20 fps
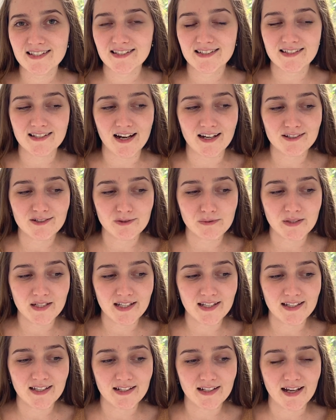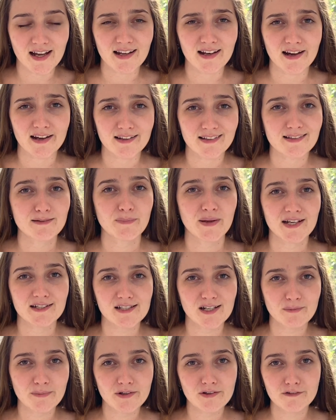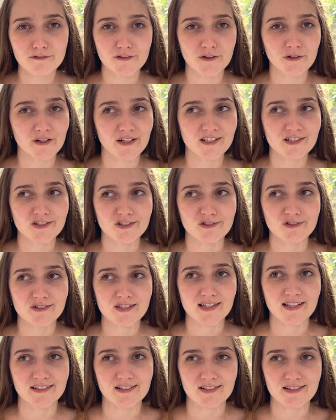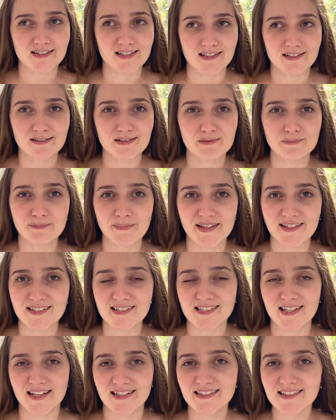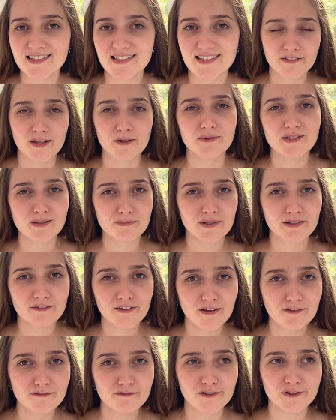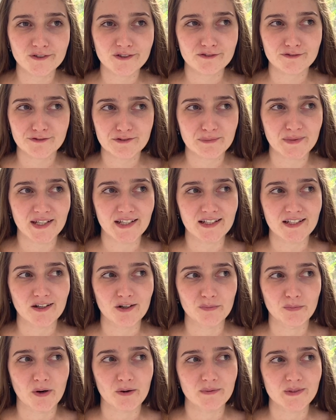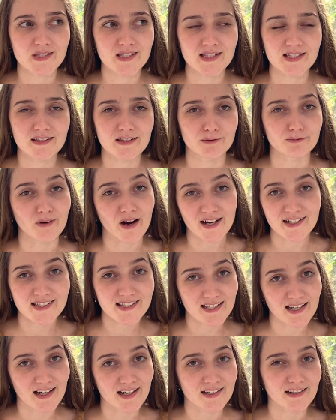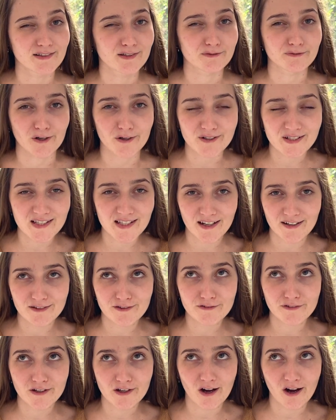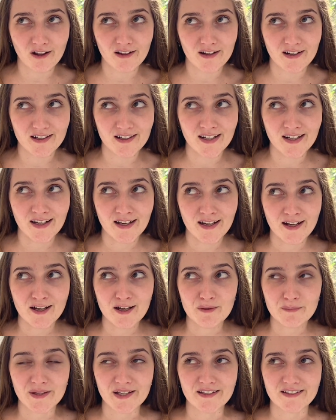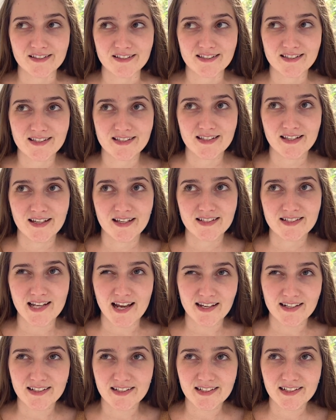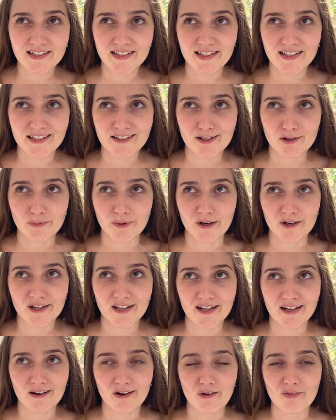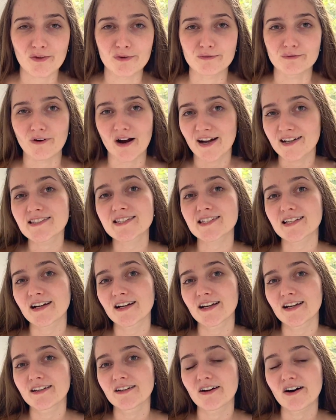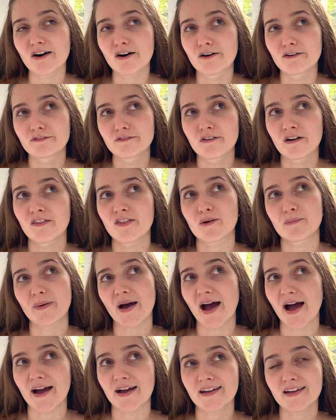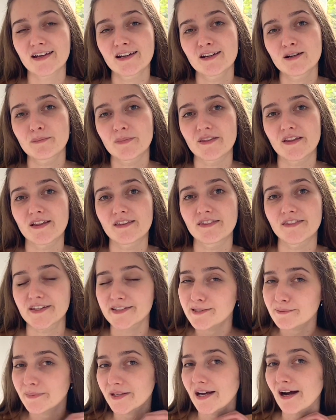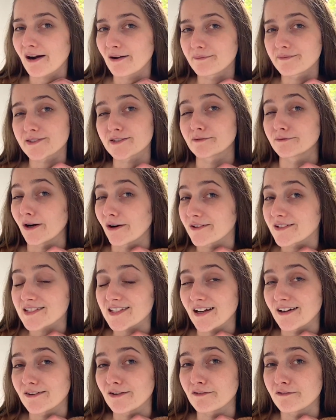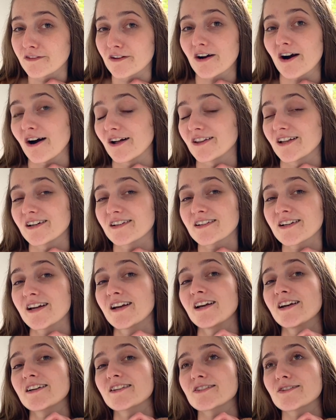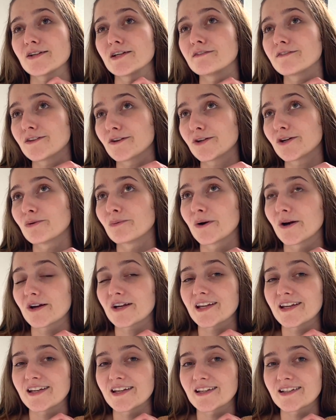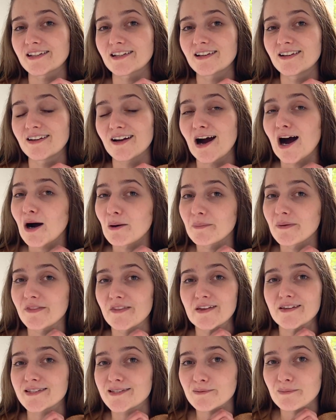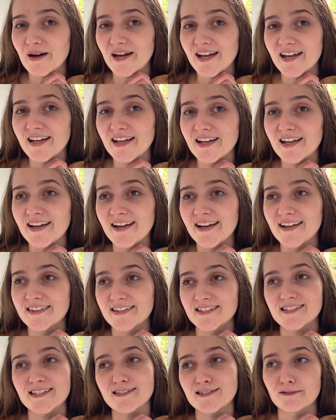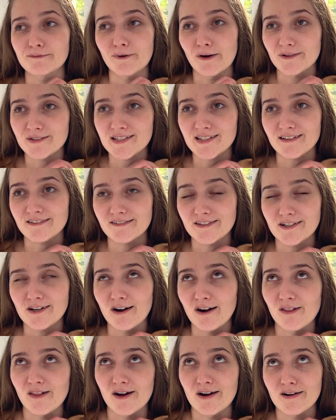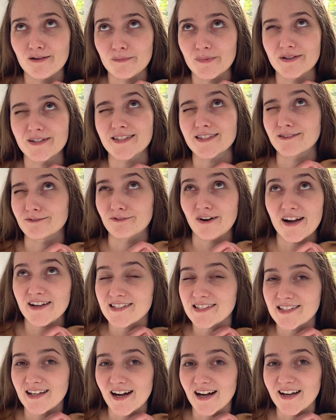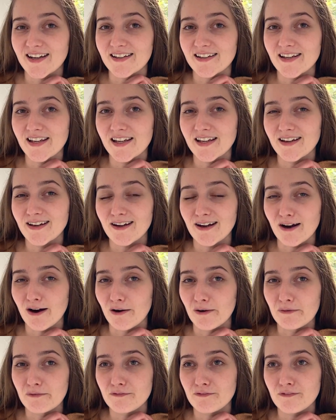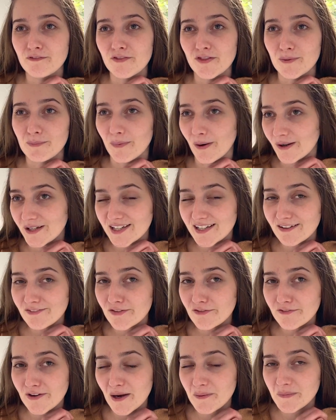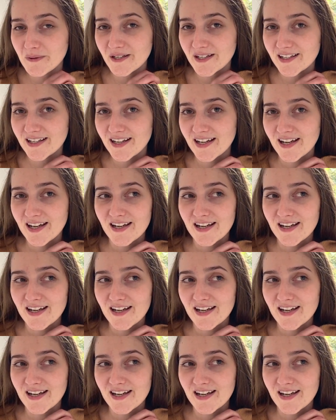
to start doing it, and I picked up on a few issues that just didn't make sense. There was a bit of confusion for me on what was the right side and the wrong side of the collar, because technically you're working on the right side of the back, but then this becomes the wrong side of the collar. So even though you're working up this way, this is the wrong side of the collar, but it's the right side of the body of the fabric.